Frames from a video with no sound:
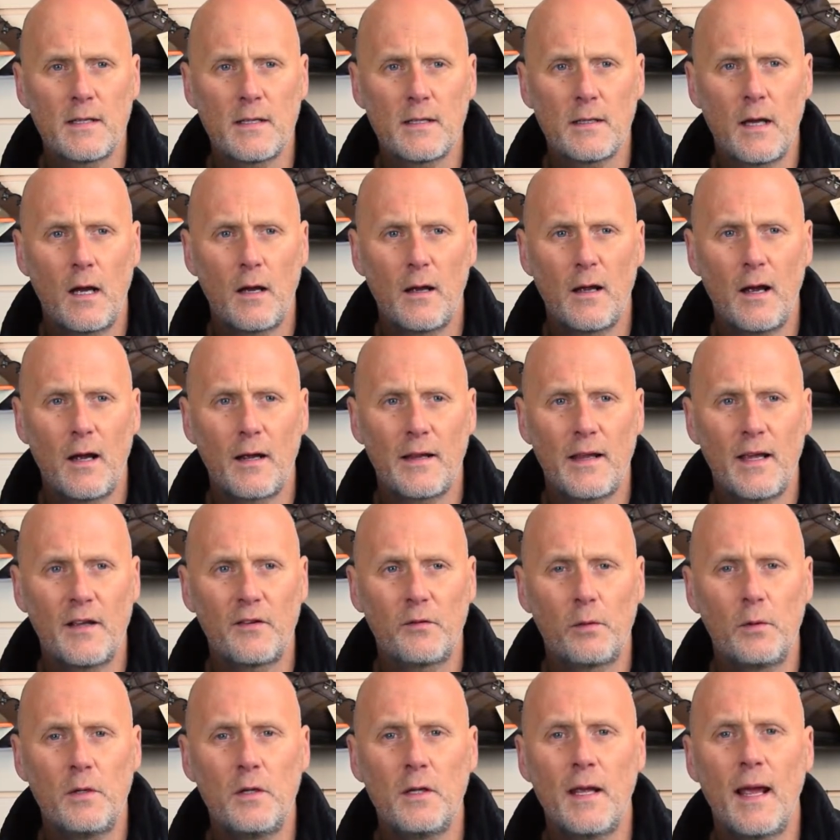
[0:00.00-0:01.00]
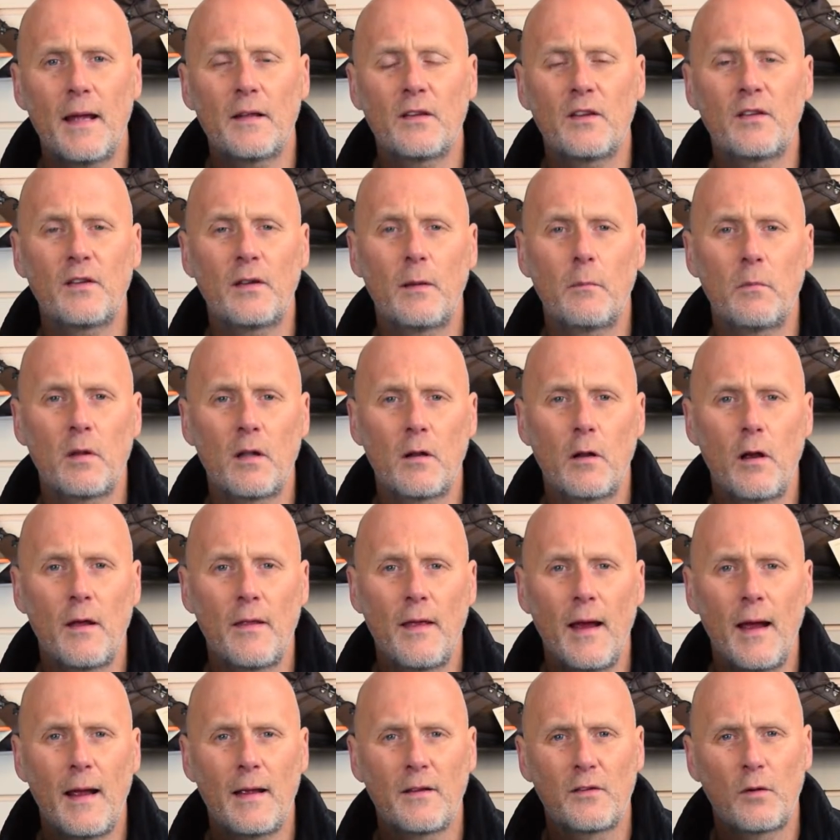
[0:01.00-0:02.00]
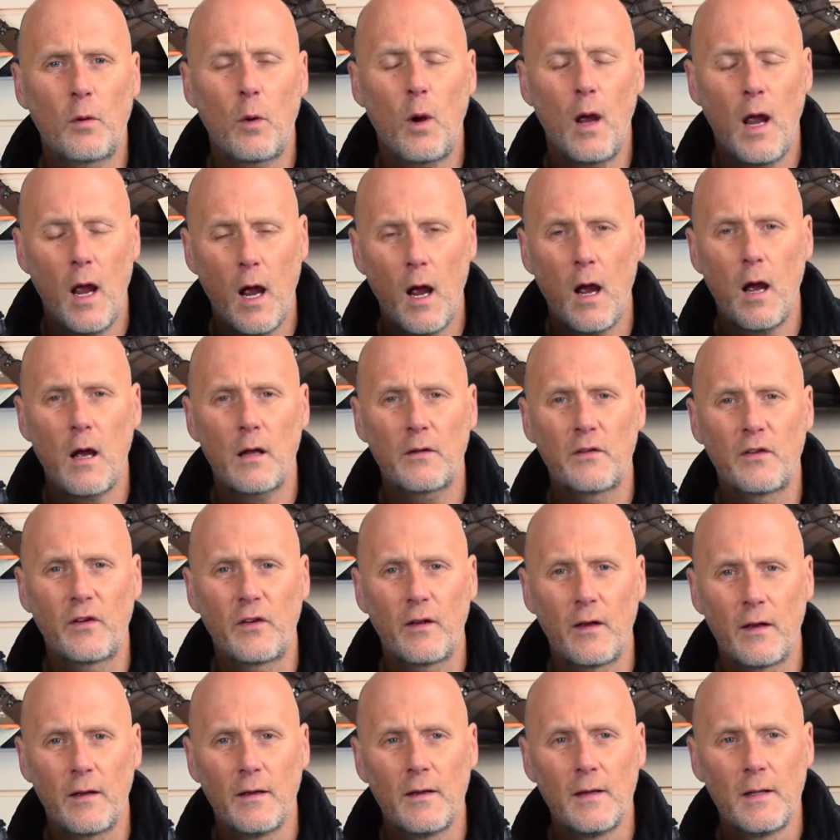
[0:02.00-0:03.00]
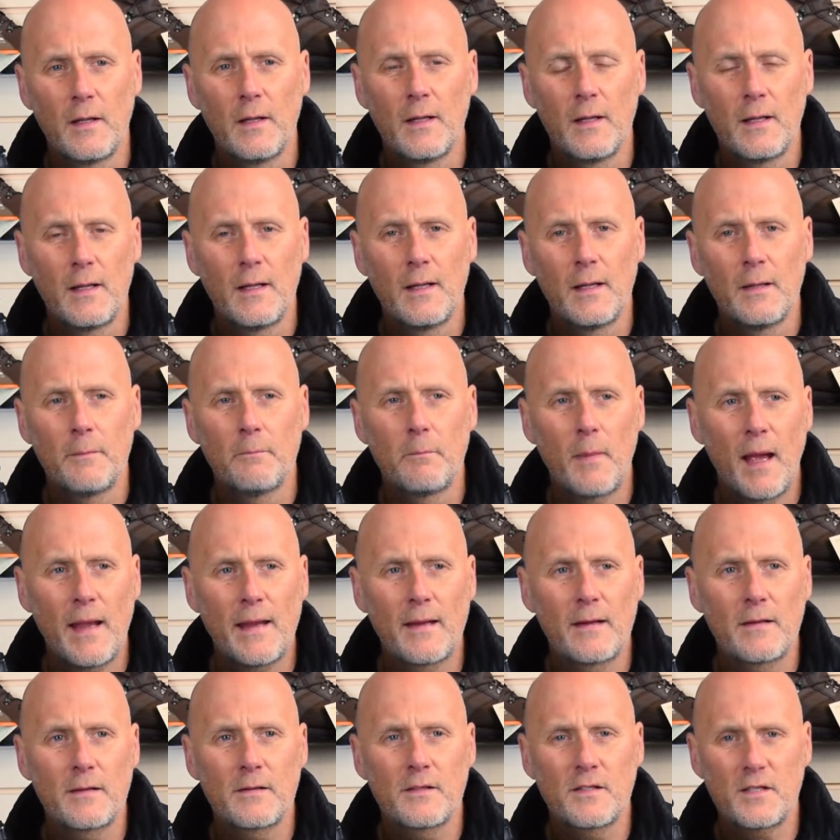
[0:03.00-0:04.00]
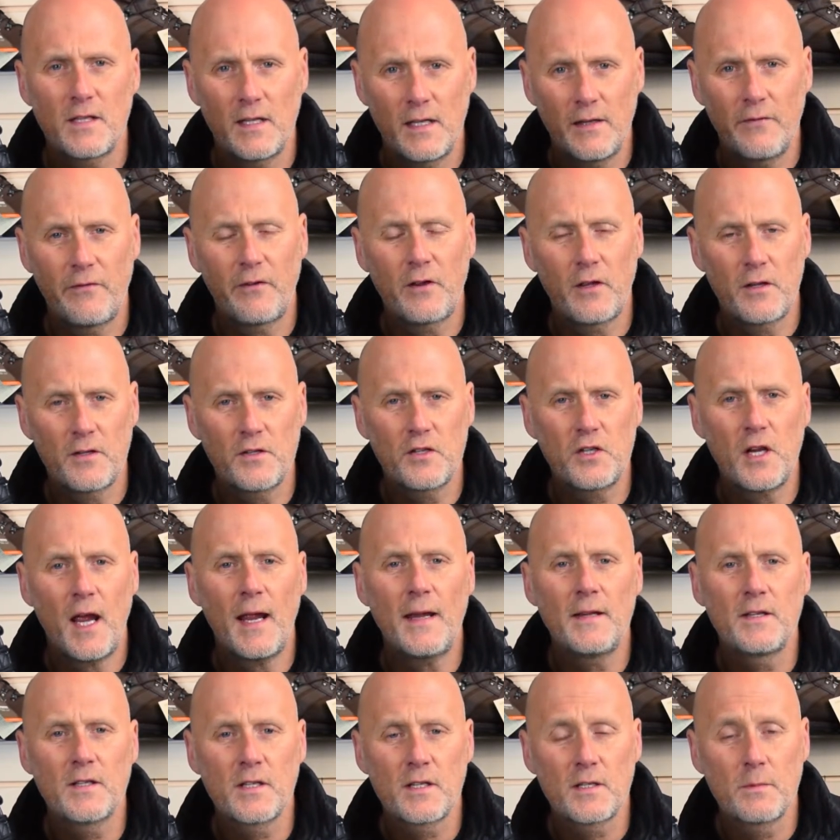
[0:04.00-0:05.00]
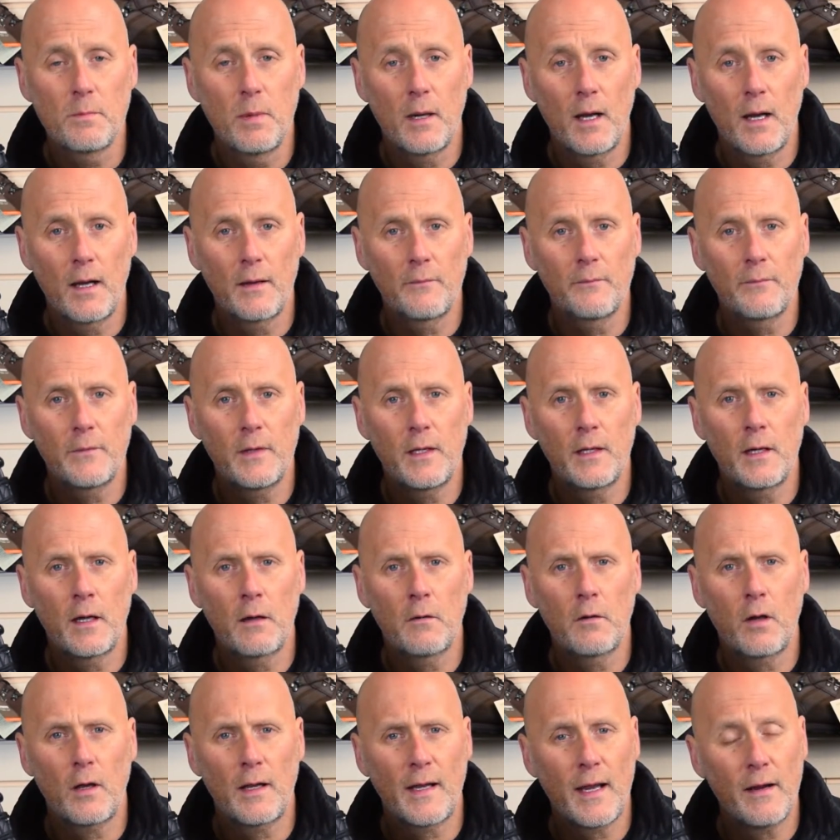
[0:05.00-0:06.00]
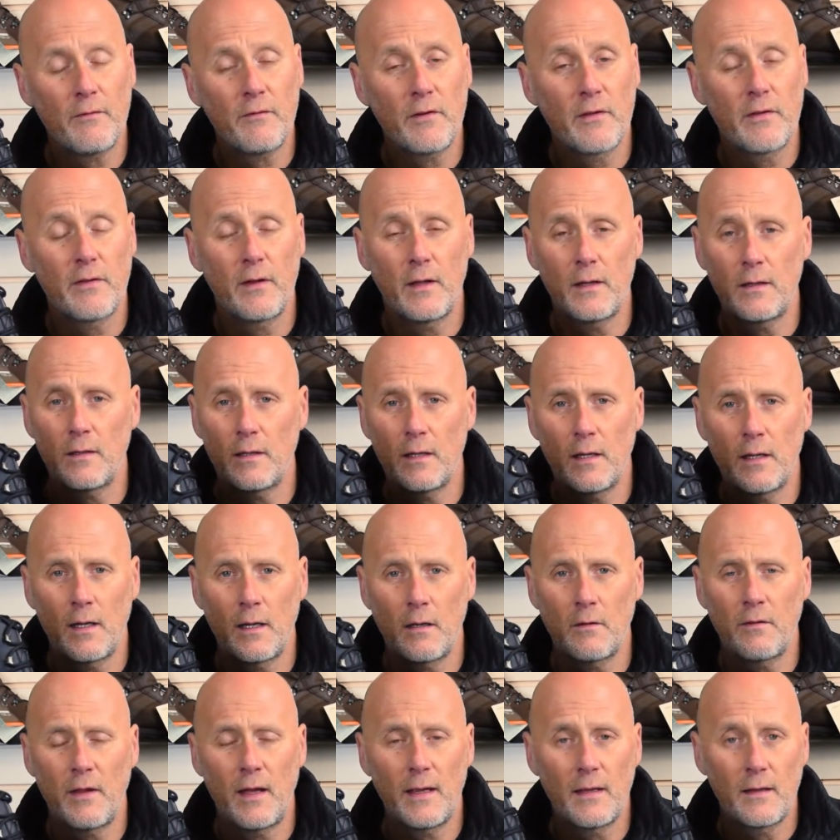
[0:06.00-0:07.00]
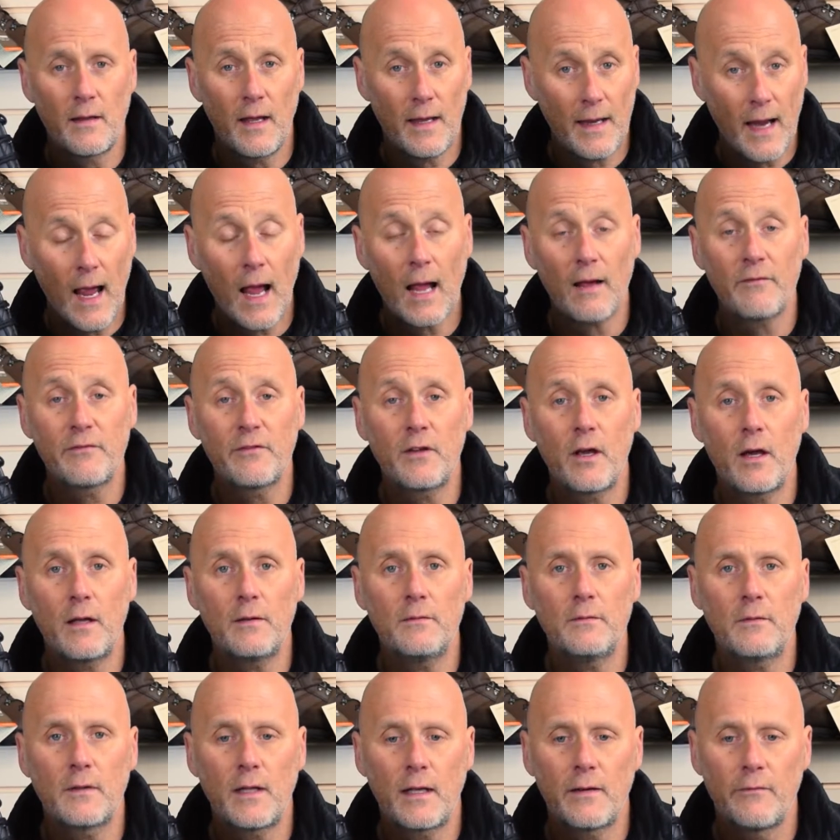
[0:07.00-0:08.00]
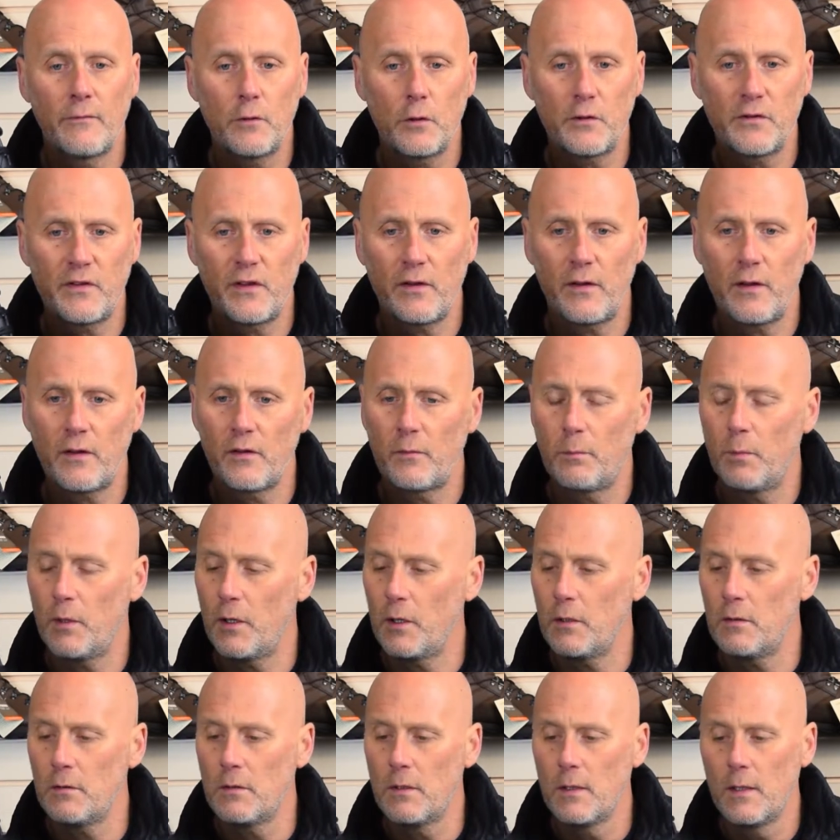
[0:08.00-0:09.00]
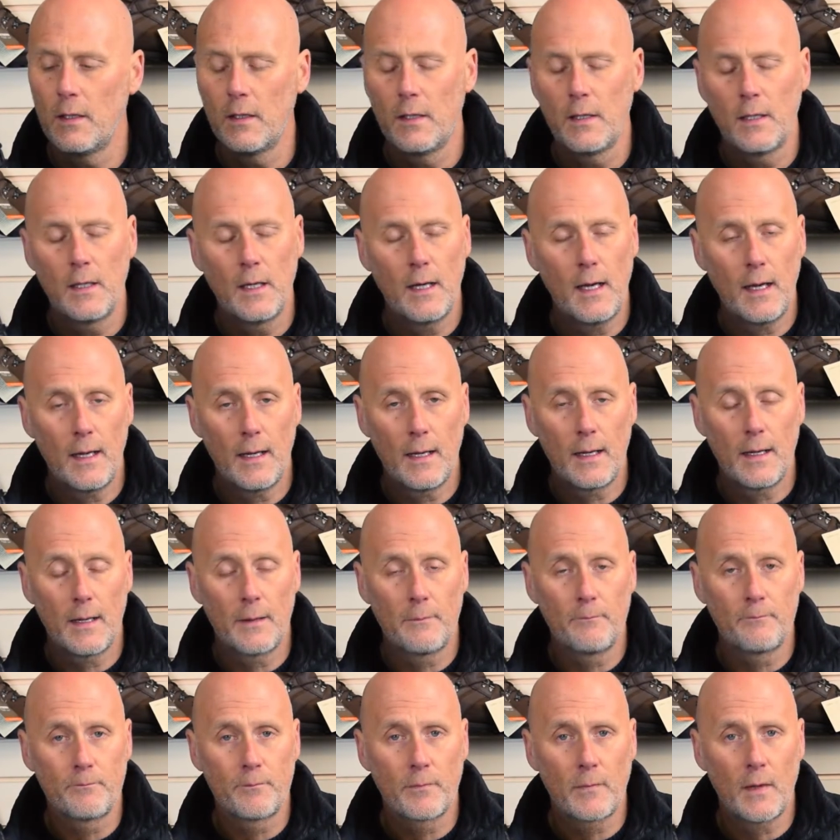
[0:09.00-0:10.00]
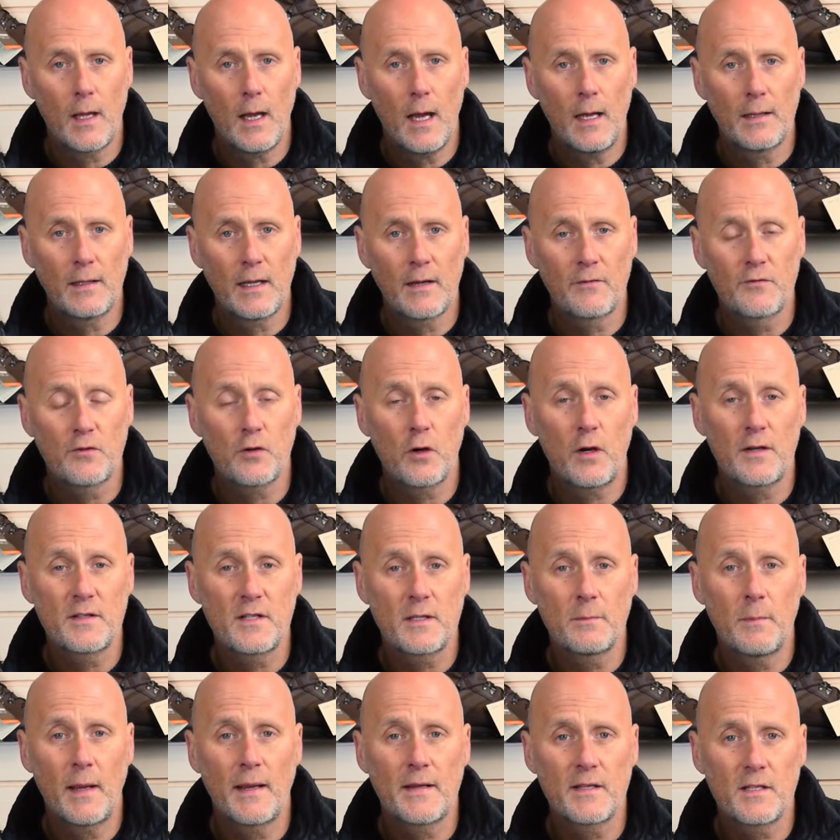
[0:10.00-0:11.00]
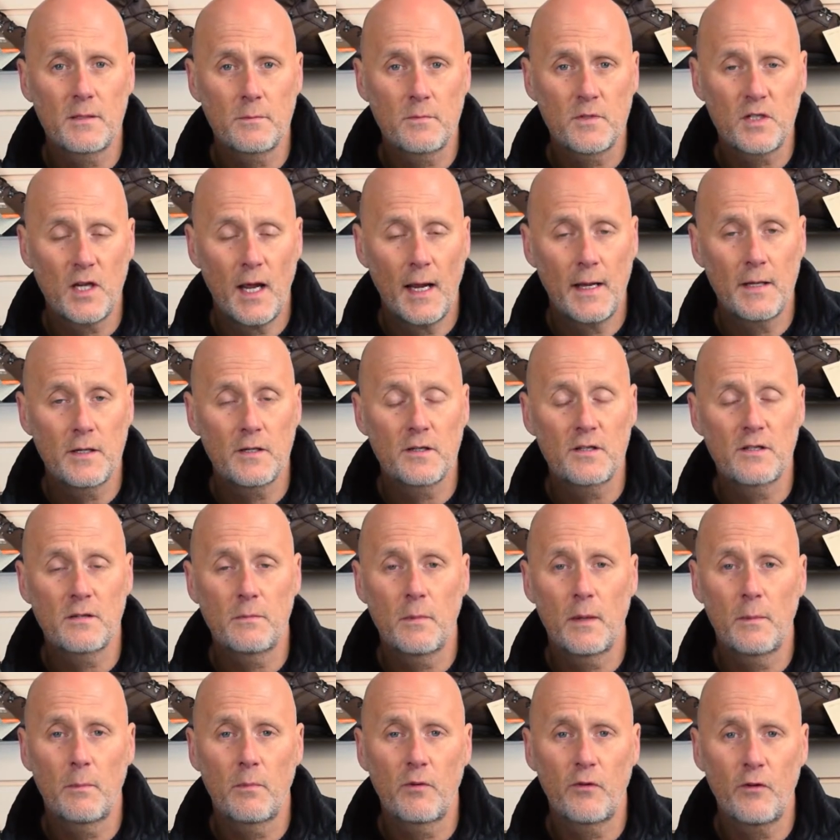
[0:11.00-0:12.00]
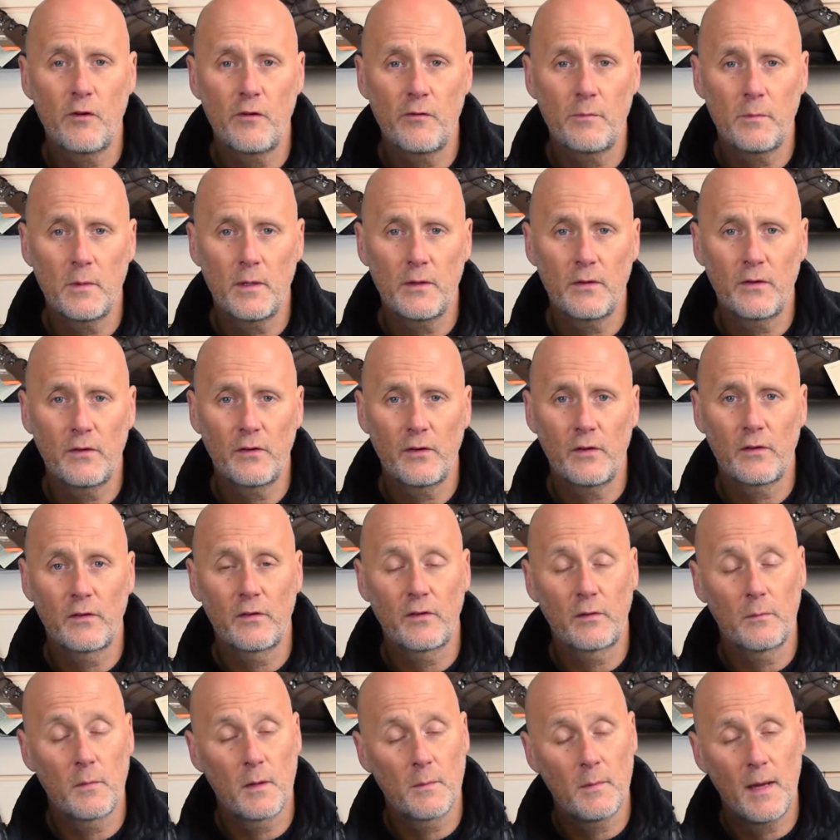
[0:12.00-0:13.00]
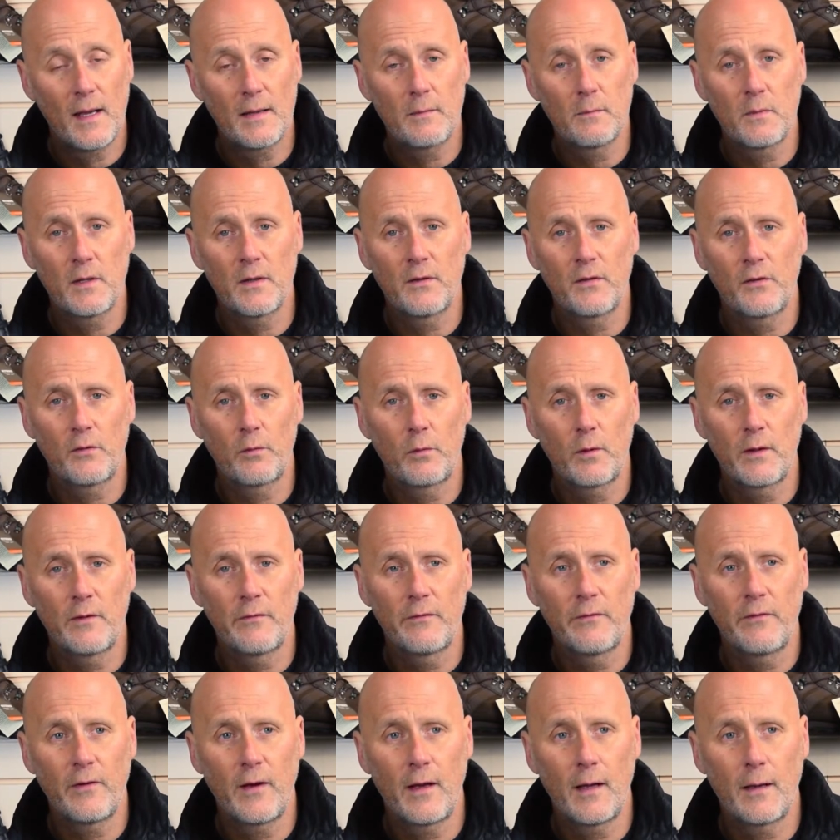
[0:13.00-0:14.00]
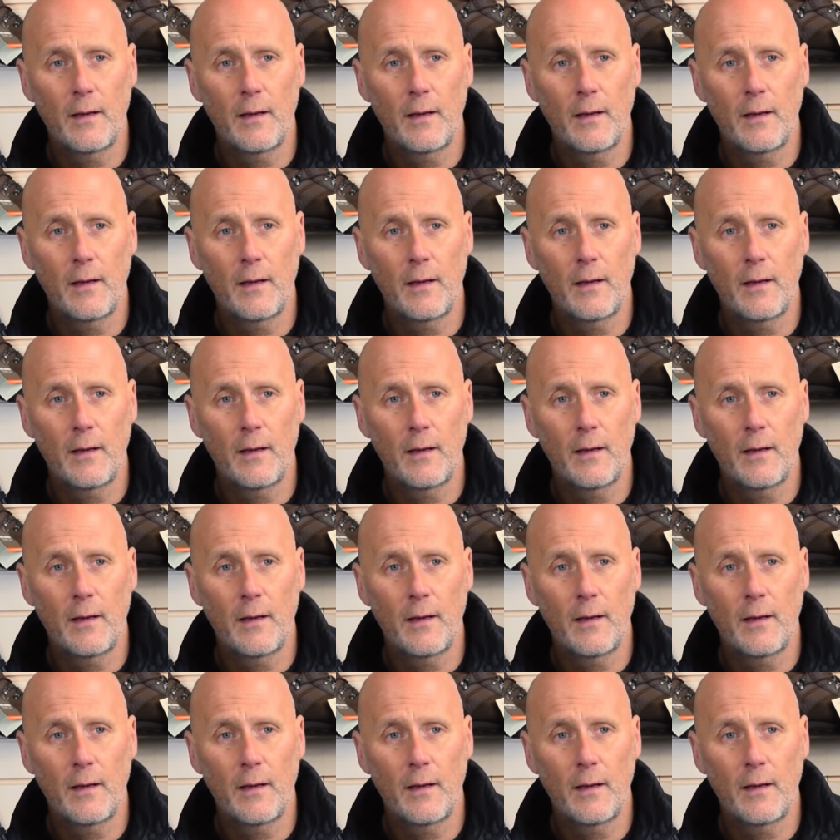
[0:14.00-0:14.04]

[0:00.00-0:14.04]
I guess when you get to something like that, it's quite hard to make significant changes, but like everything, they have done. They've looked at this boot and they've tried to make some changes, some improvements and some amendments with